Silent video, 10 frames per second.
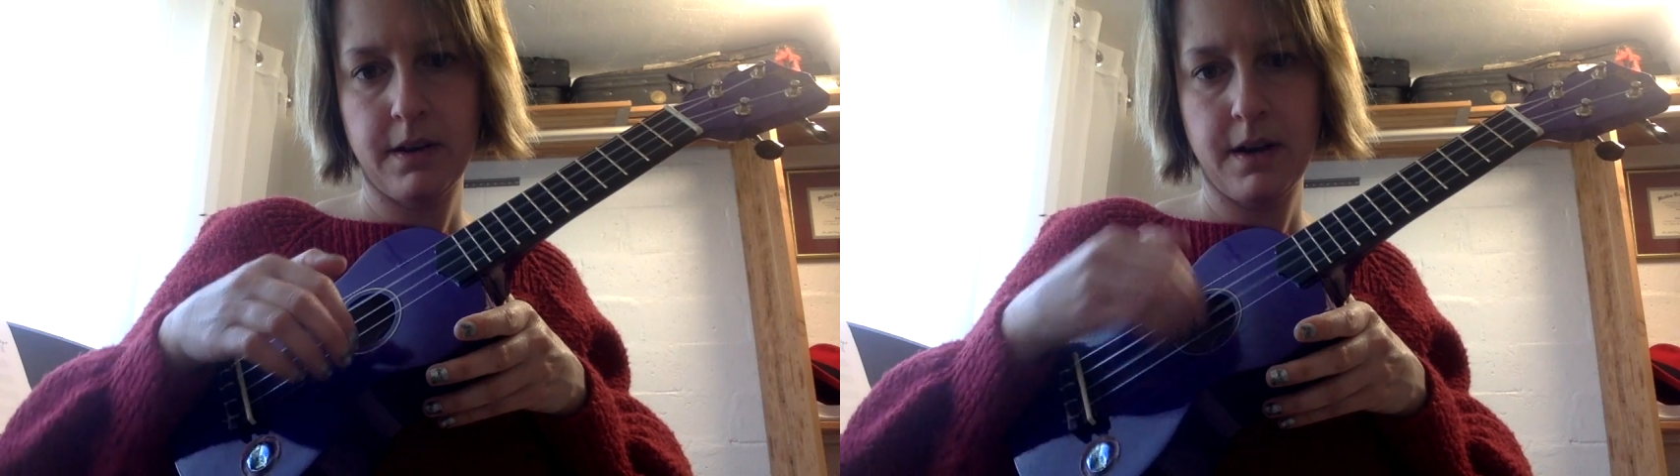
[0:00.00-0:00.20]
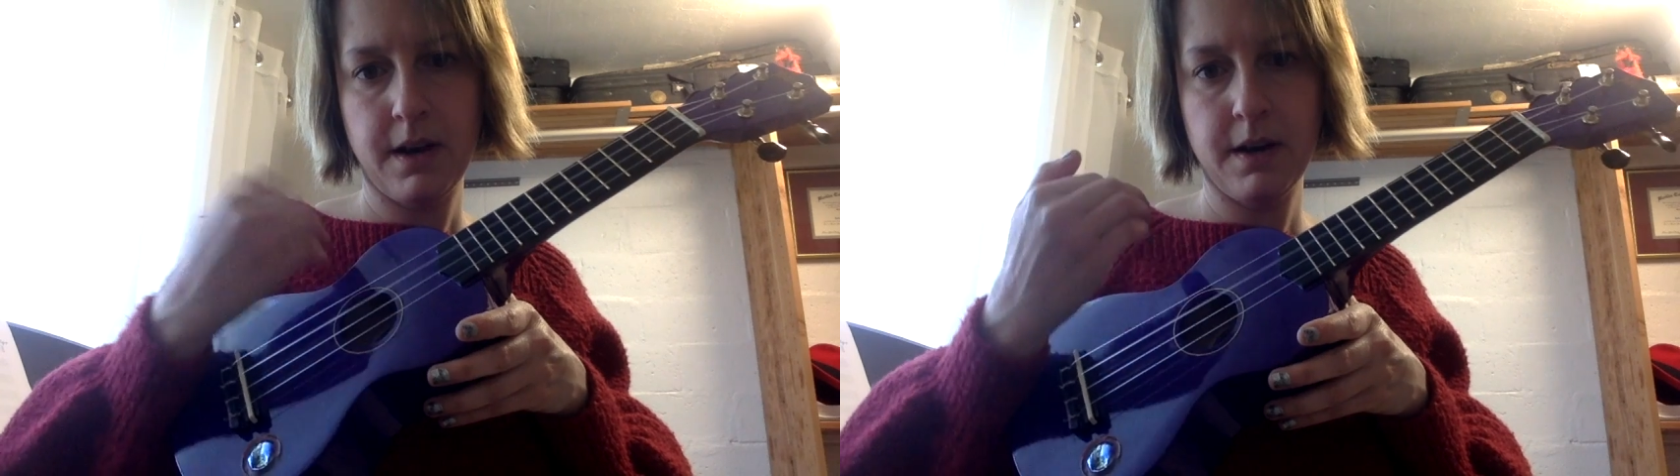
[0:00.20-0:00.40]

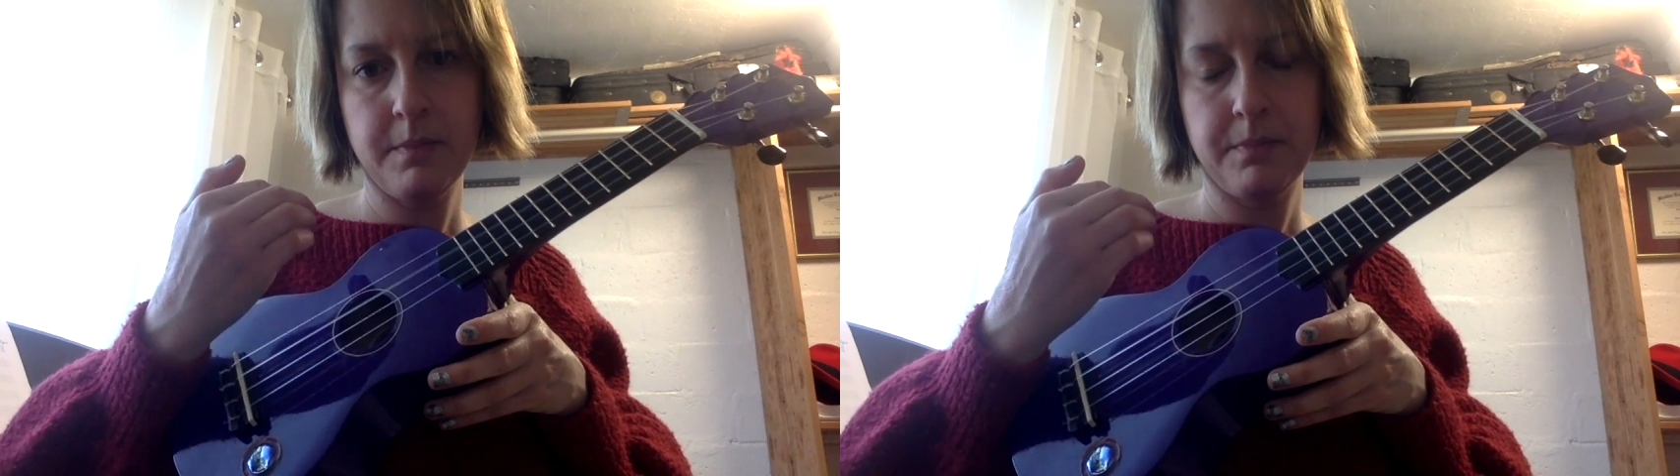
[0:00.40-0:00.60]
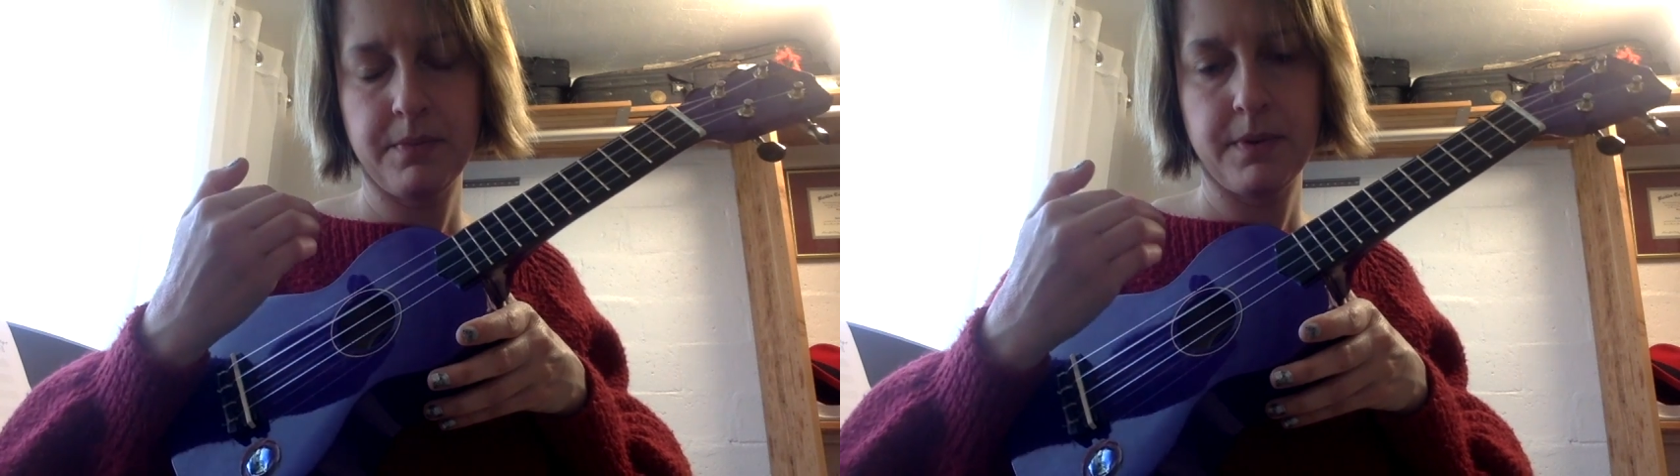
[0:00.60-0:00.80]
up.
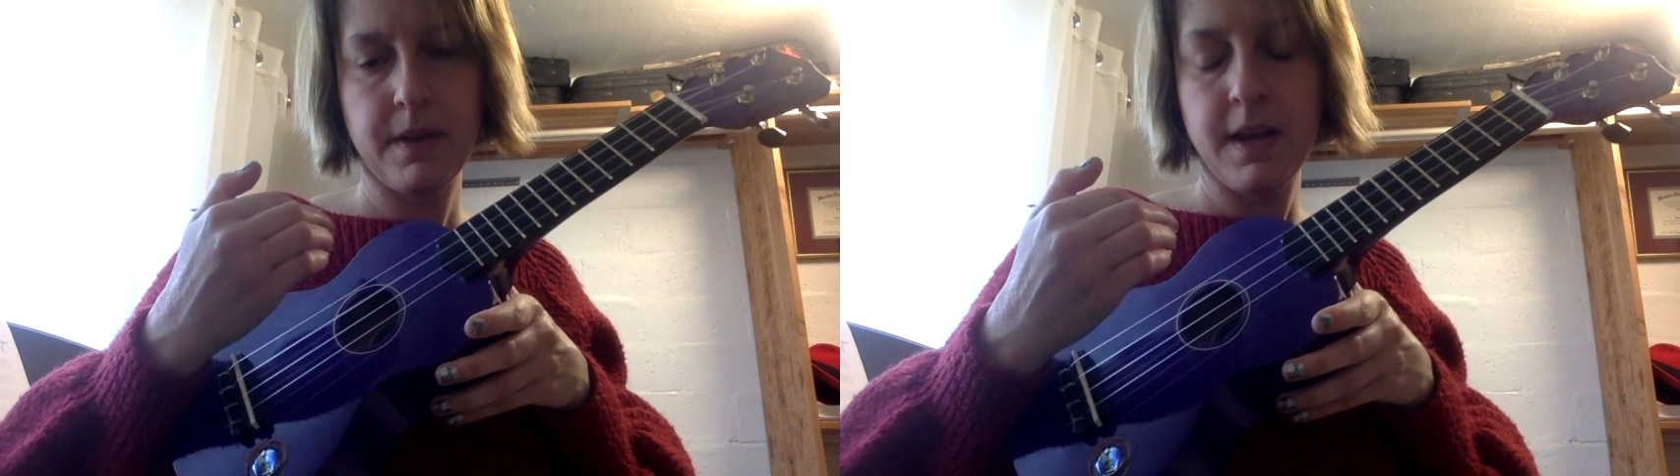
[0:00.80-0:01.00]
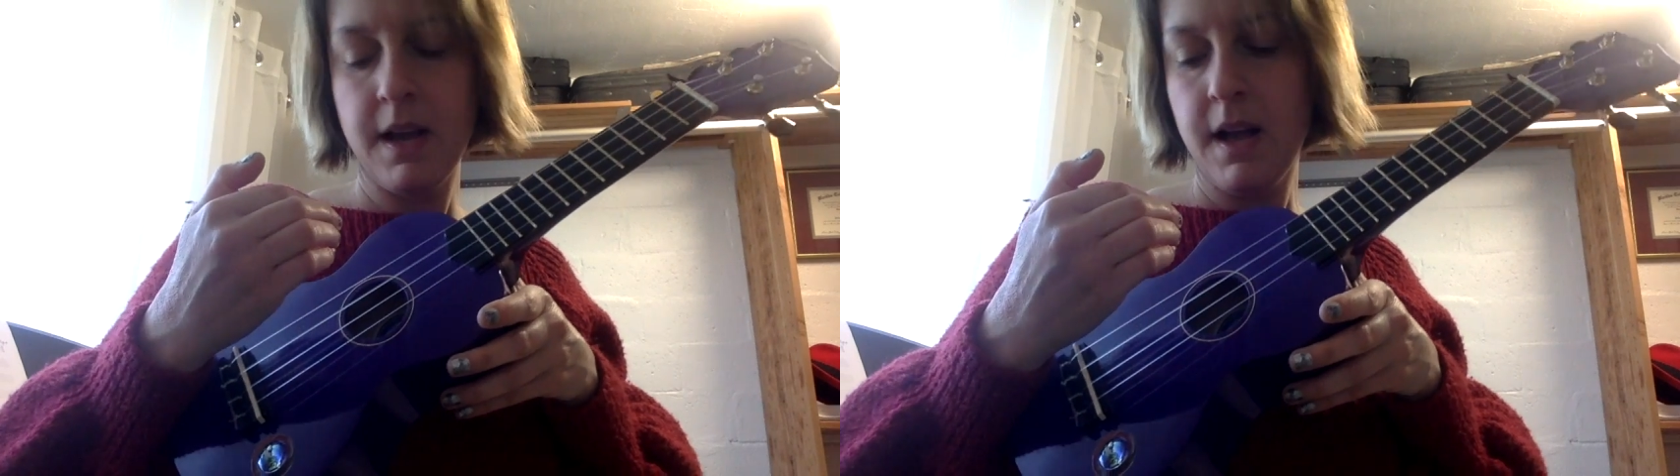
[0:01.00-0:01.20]

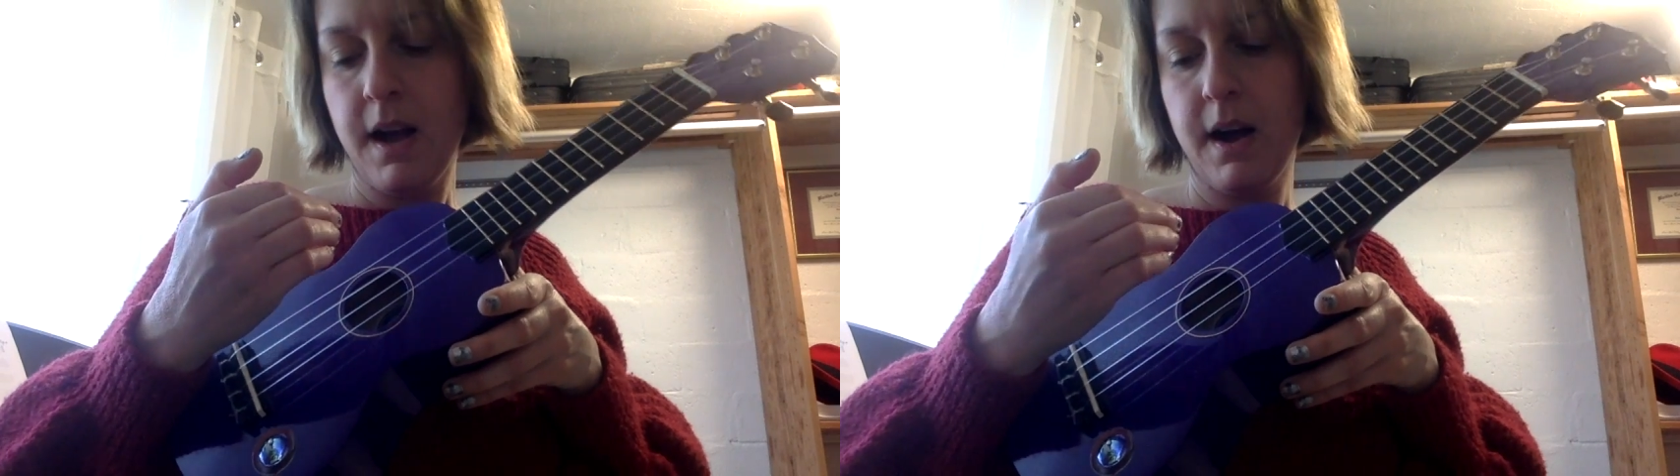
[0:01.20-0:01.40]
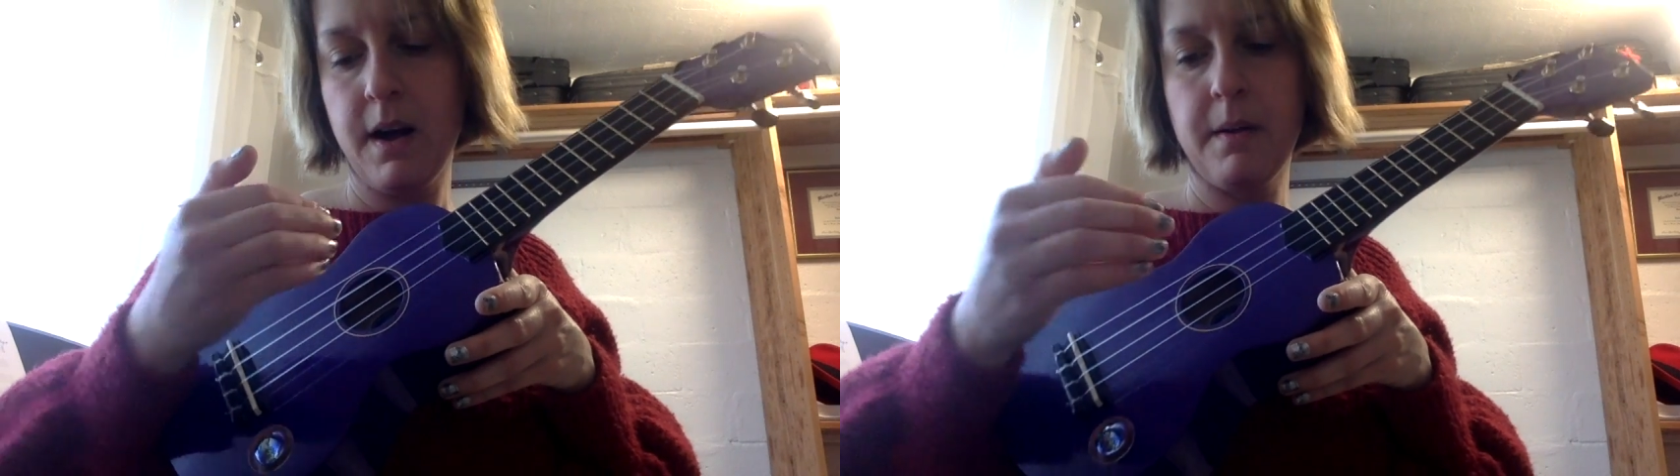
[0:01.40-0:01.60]

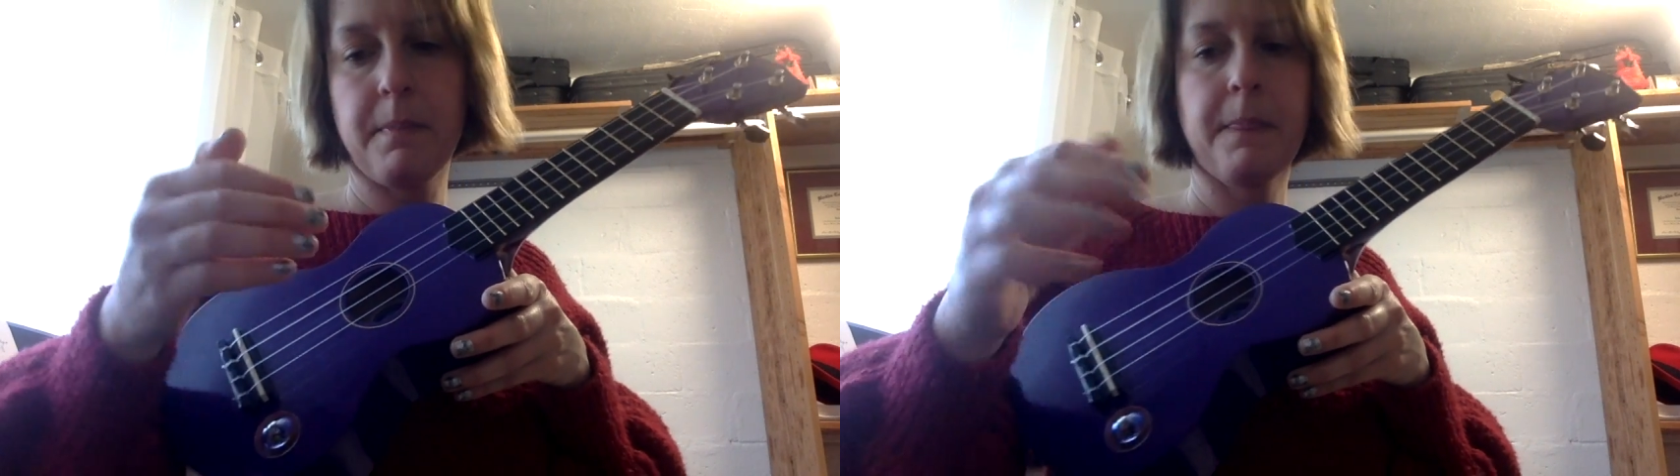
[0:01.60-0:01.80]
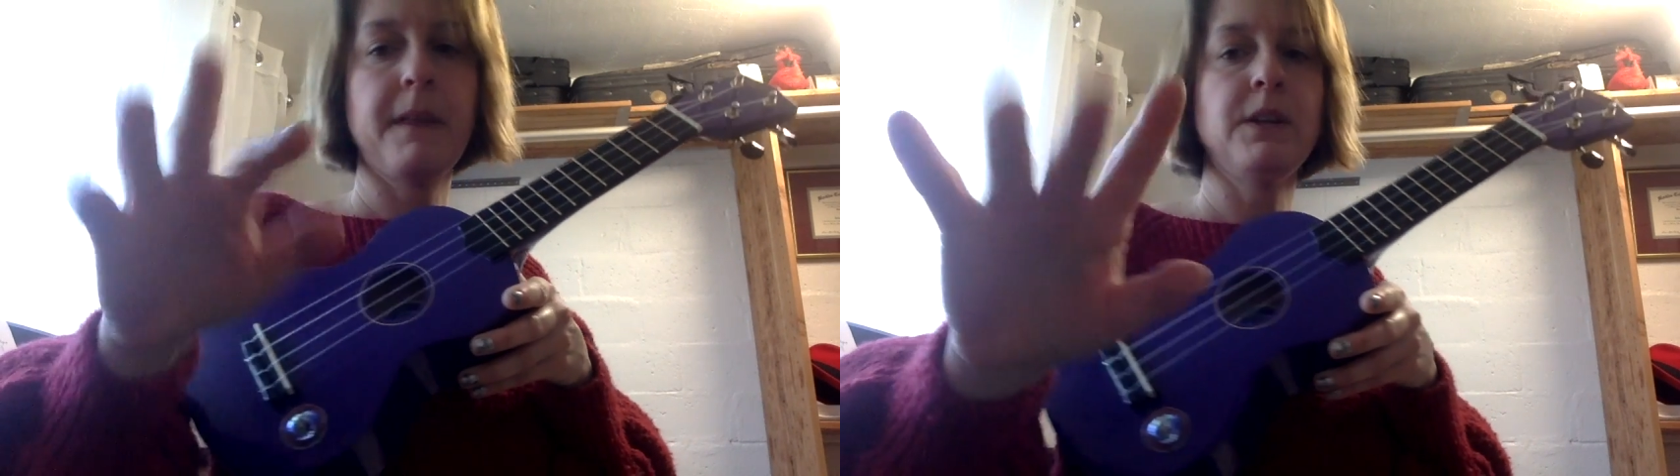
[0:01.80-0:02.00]

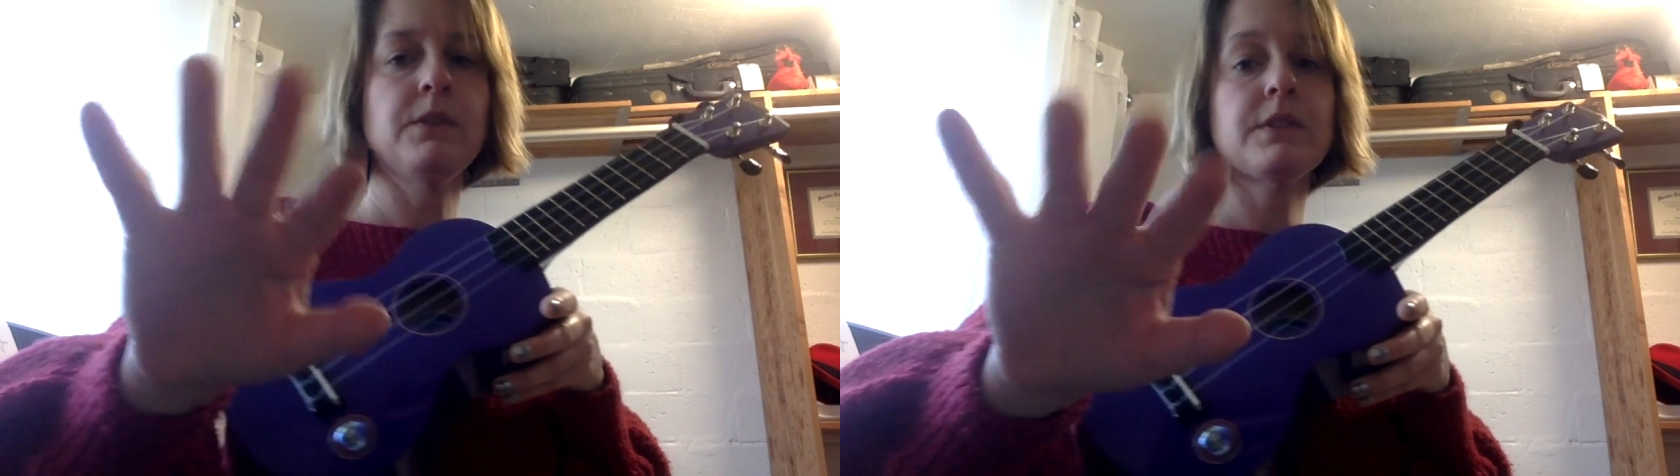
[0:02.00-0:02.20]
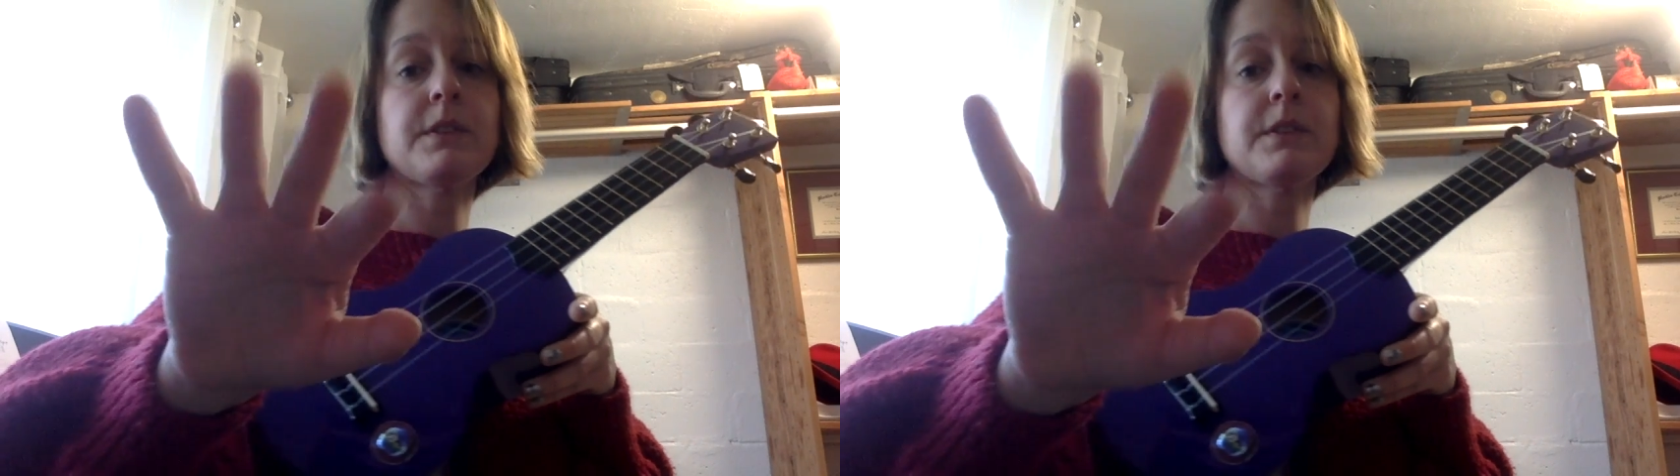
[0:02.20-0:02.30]
Use